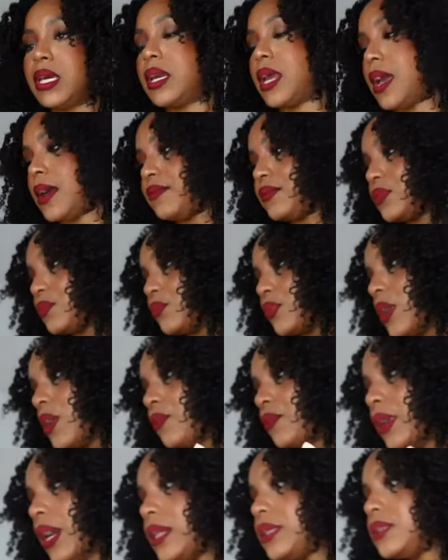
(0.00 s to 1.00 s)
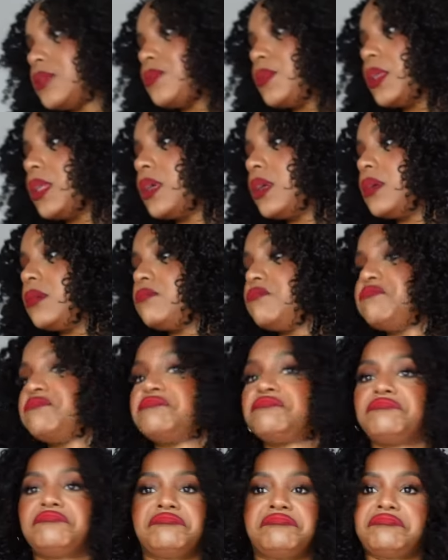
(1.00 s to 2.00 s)
and have some brown rice with
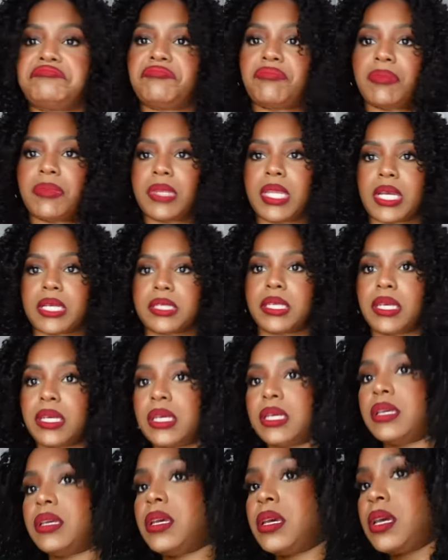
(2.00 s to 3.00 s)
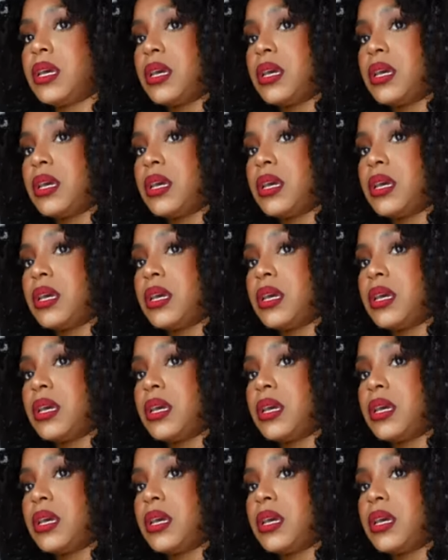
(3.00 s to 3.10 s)
it. That's it.